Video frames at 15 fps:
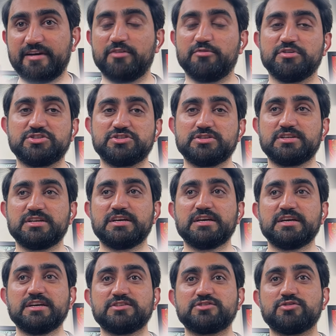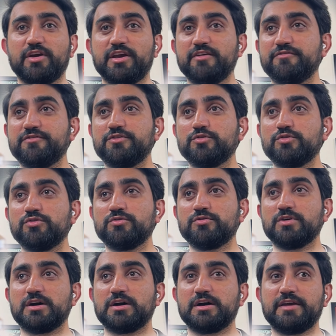evaluation. So if
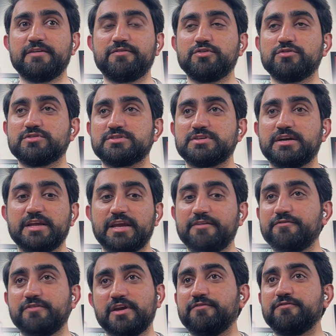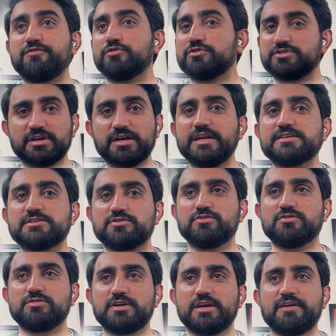your study is
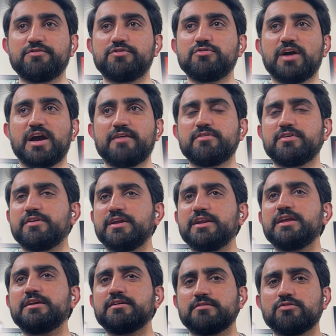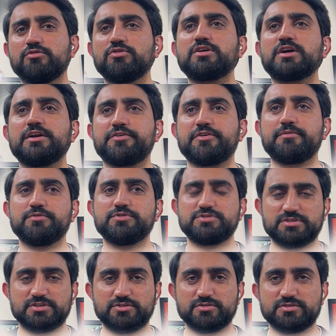good, if you have a really good
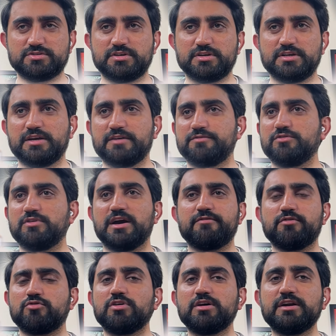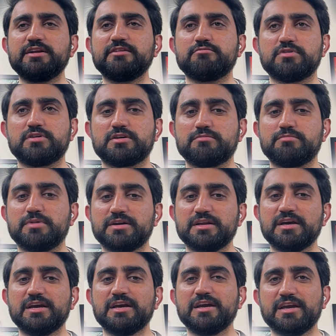contribution in your study, if you have quality work, but